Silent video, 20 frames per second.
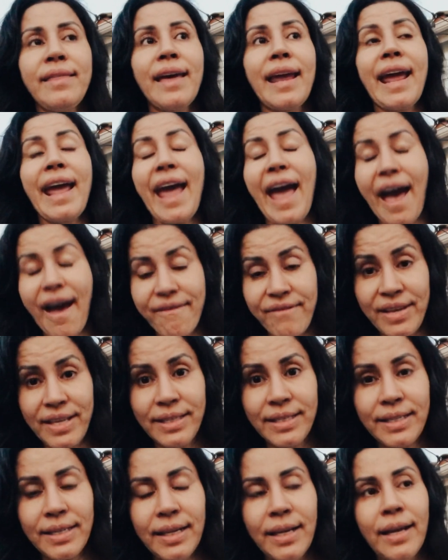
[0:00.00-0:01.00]
that I have
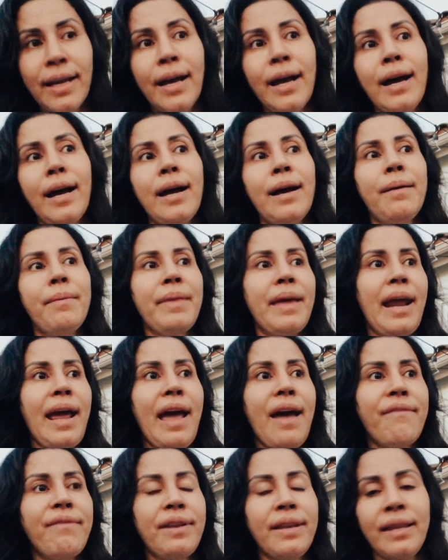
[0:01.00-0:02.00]
it, that I
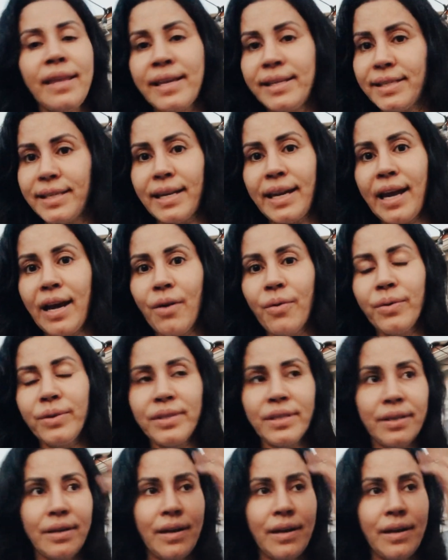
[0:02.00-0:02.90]
haven't lent it out